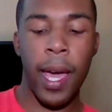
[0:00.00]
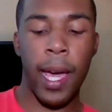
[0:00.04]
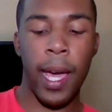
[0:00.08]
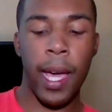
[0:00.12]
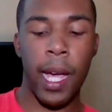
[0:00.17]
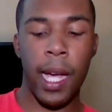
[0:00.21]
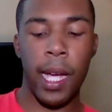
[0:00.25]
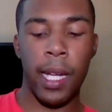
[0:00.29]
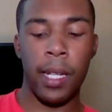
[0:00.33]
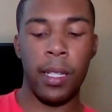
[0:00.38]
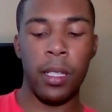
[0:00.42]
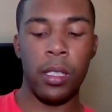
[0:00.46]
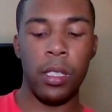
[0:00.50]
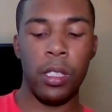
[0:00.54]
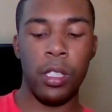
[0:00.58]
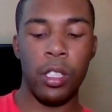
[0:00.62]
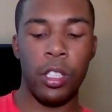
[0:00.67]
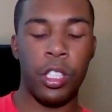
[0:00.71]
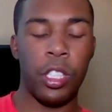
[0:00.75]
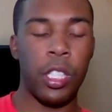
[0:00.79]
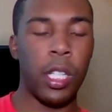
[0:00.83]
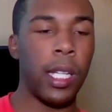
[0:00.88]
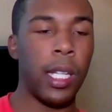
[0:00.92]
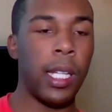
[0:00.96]
and
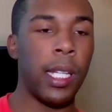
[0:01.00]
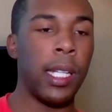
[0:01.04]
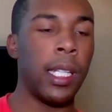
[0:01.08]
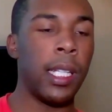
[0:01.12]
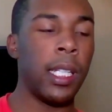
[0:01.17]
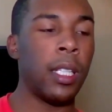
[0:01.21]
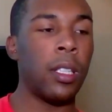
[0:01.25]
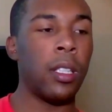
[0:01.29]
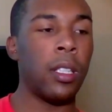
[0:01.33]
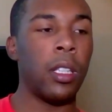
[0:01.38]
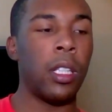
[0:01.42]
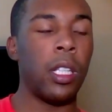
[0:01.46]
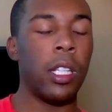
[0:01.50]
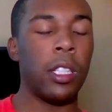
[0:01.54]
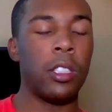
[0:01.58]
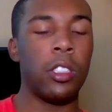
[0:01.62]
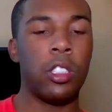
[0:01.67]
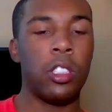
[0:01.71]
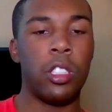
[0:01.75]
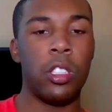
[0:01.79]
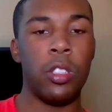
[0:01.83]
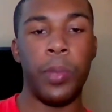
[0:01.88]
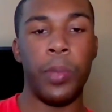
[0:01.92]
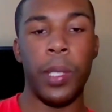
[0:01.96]
she
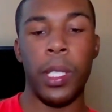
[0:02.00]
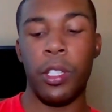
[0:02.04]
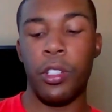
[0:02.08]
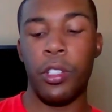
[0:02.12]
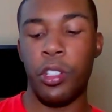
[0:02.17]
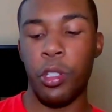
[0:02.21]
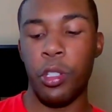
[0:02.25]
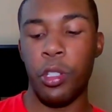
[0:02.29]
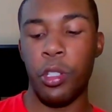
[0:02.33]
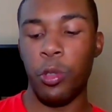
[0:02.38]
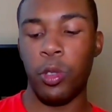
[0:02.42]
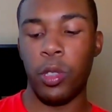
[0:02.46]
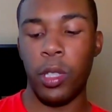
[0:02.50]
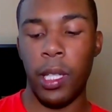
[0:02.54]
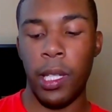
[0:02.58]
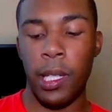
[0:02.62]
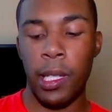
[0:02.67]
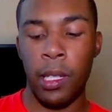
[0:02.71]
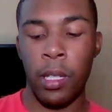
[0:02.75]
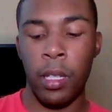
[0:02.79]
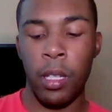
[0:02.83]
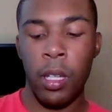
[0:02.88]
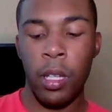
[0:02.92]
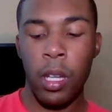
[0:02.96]
looks to be
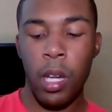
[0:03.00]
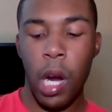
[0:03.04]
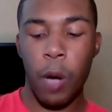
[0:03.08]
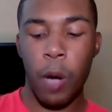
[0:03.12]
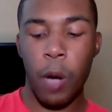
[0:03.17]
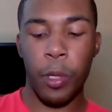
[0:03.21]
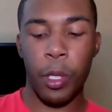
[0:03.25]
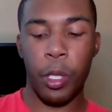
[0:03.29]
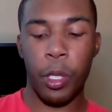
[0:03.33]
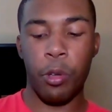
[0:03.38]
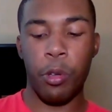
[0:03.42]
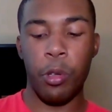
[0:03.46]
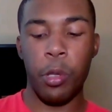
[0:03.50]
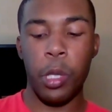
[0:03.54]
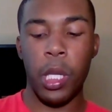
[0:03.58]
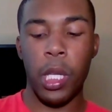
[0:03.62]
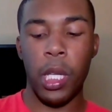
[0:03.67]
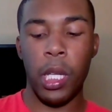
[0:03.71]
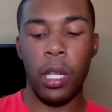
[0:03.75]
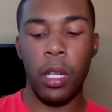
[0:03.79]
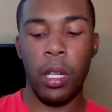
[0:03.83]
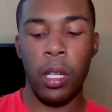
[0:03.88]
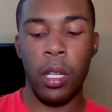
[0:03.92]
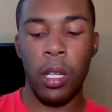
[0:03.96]
choosing a
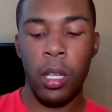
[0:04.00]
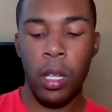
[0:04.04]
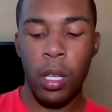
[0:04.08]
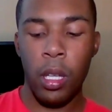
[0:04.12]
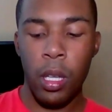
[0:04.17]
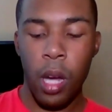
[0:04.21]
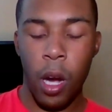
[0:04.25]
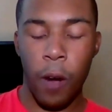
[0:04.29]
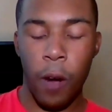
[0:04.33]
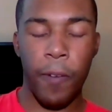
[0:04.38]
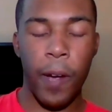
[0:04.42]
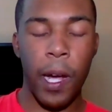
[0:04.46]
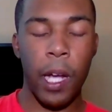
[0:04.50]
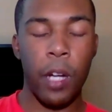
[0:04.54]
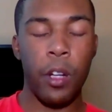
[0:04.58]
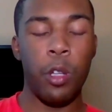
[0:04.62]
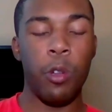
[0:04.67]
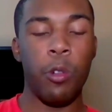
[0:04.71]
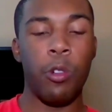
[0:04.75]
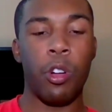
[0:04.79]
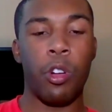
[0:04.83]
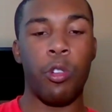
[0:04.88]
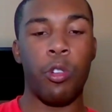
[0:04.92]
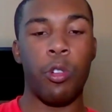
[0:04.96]
recruiting or find
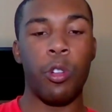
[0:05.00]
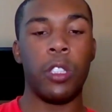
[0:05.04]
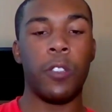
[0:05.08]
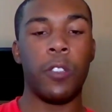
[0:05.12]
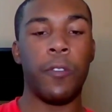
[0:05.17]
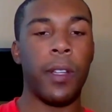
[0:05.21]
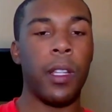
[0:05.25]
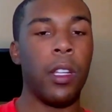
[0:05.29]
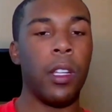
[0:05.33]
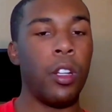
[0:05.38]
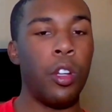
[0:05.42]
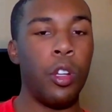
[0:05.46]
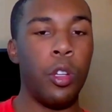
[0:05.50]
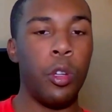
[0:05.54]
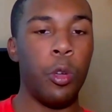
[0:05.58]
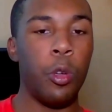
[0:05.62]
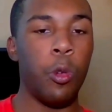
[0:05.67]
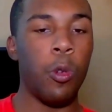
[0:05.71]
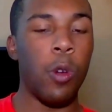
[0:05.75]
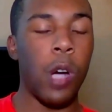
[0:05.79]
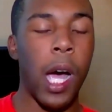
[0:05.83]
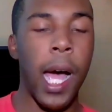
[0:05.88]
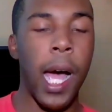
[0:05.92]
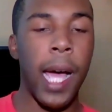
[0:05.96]
new recruits for the
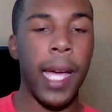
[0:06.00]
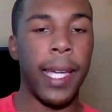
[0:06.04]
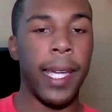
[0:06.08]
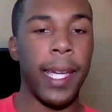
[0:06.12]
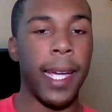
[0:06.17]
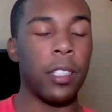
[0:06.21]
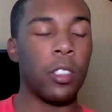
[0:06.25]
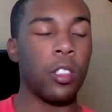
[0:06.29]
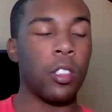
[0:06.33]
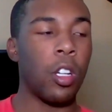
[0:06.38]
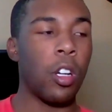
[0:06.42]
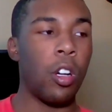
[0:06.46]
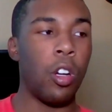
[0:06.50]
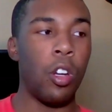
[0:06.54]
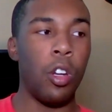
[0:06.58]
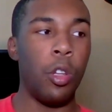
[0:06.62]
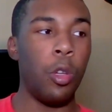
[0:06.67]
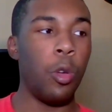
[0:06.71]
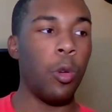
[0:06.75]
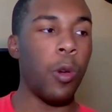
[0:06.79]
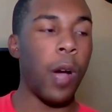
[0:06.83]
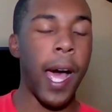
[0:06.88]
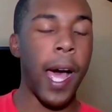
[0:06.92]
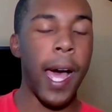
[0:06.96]
new, I guess, her
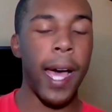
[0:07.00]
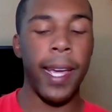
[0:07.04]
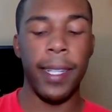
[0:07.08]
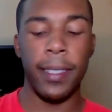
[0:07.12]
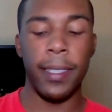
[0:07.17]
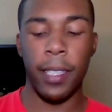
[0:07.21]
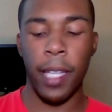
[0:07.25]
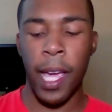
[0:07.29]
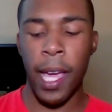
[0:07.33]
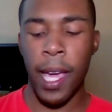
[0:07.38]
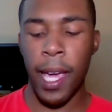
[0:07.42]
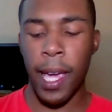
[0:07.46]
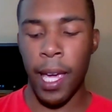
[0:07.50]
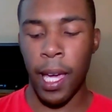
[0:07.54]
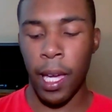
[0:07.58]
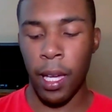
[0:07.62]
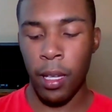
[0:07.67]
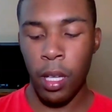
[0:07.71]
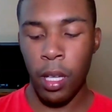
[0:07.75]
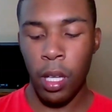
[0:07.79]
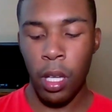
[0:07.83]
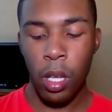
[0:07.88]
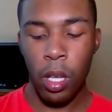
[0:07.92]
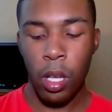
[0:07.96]
new
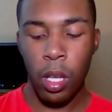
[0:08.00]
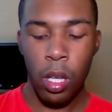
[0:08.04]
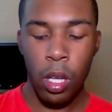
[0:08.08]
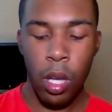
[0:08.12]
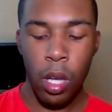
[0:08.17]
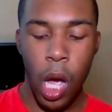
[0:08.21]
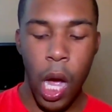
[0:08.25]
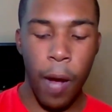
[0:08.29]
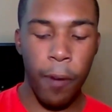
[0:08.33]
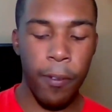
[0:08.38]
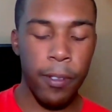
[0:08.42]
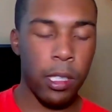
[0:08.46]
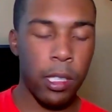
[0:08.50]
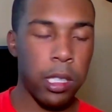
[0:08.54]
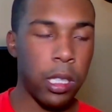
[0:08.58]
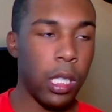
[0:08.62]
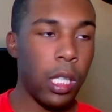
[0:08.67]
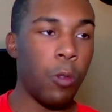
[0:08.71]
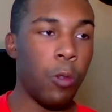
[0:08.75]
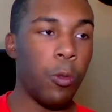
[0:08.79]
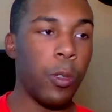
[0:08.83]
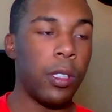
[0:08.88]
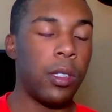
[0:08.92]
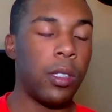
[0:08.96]
ISA.
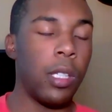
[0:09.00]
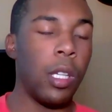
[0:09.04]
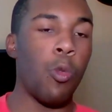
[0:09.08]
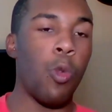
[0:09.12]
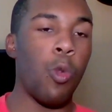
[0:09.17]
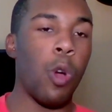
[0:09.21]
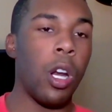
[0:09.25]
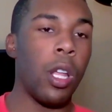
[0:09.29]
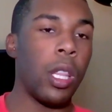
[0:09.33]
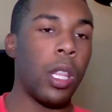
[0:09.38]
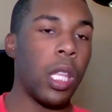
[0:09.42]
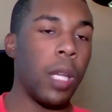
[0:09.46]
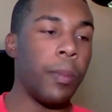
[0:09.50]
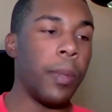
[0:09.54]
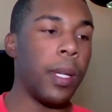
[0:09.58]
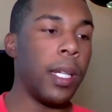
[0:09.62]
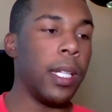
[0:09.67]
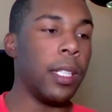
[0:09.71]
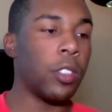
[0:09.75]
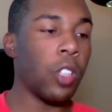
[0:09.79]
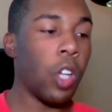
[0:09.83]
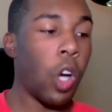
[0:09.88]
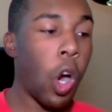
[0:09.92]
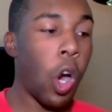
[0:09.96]
Obviously we see one of them
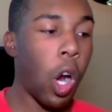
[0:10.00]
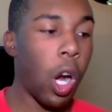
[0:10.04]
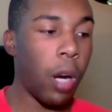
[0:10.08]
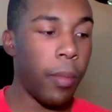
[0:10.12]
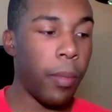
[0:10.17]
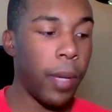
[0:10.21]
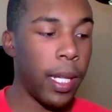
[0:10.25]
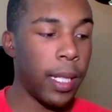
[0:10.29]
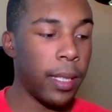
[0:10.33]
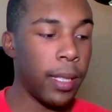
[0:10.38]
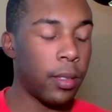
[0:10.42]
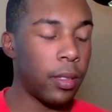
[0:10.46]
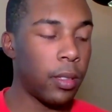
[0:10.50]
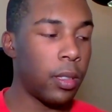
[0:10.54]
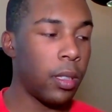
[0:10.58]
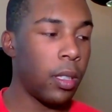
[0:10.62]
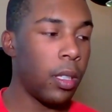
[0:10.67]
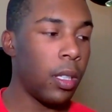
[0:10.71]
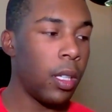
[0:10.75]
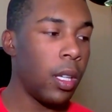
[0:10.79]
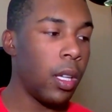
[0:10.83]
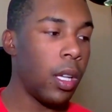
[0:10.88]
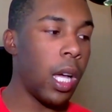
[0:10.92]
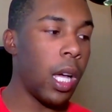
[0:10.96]
is
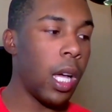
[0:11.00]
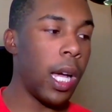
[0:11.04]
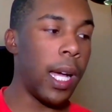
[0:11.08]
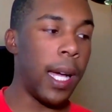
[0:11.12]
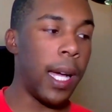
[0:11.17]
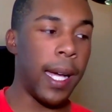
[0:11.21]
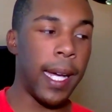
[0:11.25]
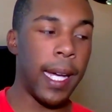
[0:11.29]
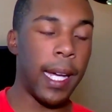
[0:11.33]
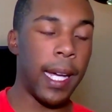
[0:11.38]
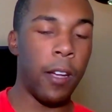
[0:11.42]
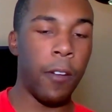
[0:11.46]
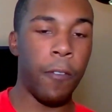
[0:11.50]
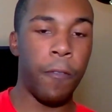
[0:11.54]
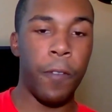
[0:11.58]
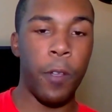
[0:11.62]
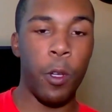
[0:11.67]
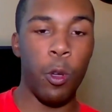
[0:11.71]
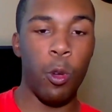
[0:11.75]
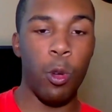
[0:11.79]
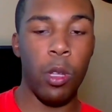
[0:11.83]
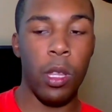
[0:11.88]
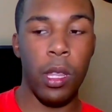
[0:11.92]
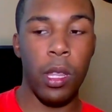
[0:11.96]
Artemis. I
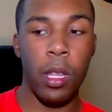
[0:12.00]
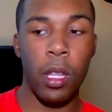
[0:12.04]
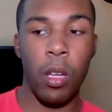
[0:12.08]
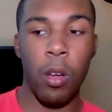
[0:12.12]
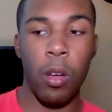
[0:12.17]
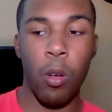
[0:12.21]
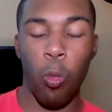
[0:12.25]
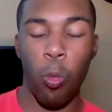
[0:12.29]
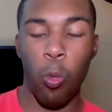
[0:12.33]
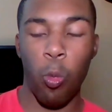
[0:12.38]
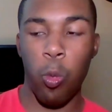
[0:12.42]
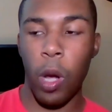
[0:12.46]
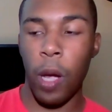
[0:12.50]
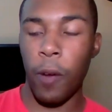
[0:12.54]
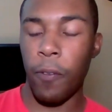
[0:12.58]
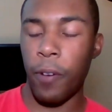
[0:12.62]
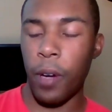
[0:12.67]
forgot